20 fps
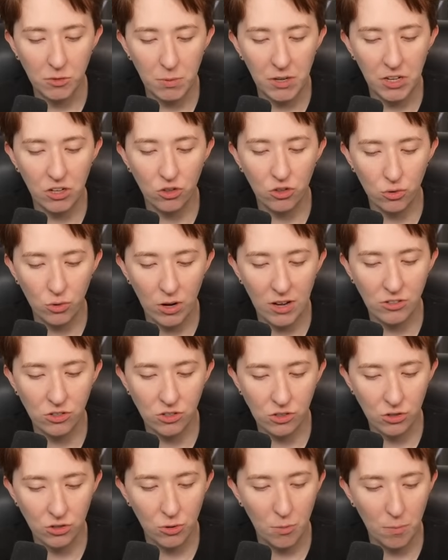bring
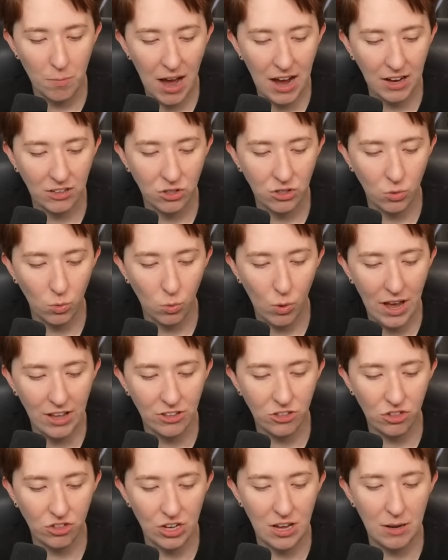Xuansu back to
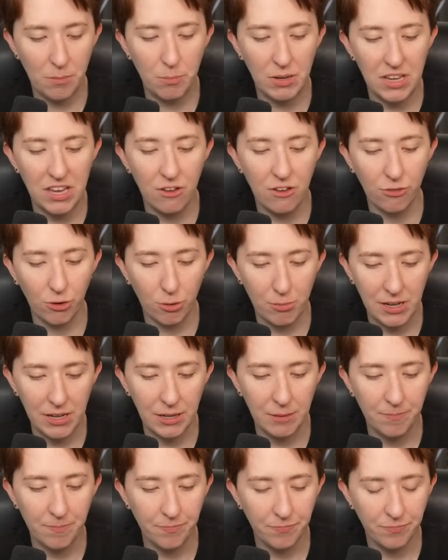Wanjian Peak for me."